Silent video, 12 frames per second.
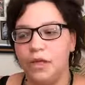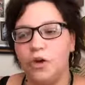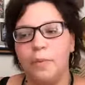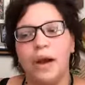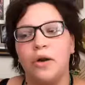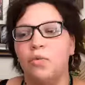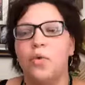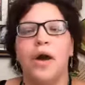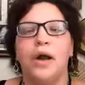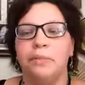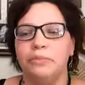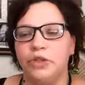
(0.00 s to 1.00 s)
no matter
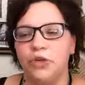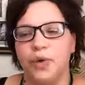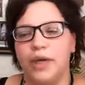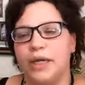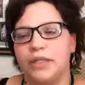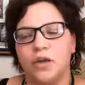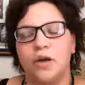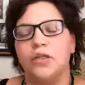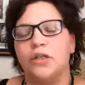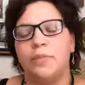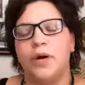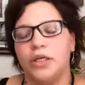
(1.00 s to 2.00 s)
what I'm doing. As long
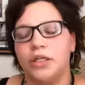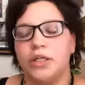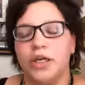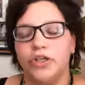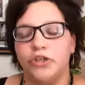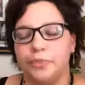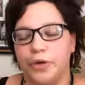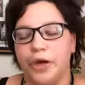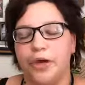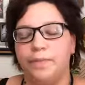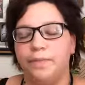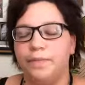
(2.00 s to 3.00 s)
as I'm on a stage, I'm
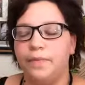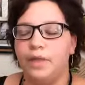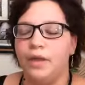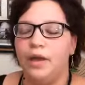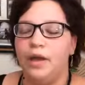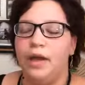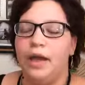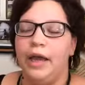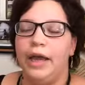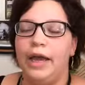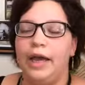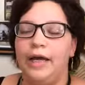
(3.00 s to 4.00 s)
good.
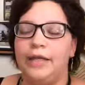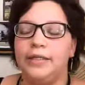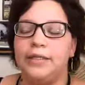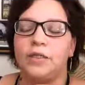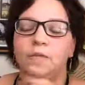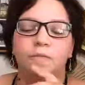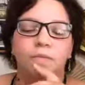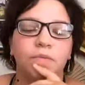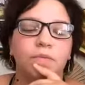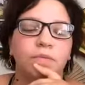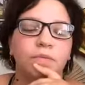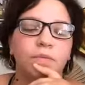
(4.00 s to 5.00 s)
And
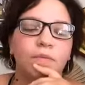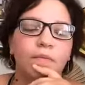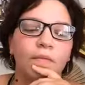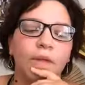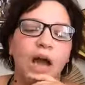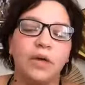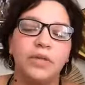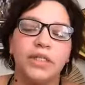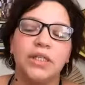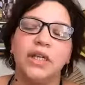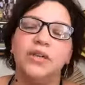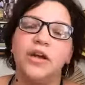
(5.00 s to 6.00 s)
I was
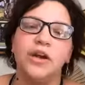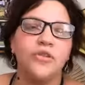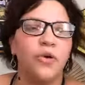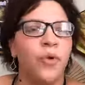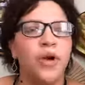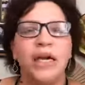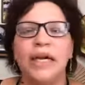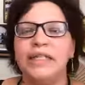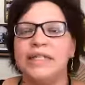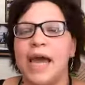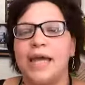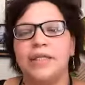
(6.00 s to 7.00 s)
sitting there. There weren't any
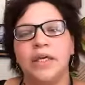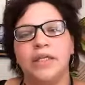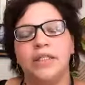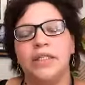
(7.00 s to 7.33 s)
techs on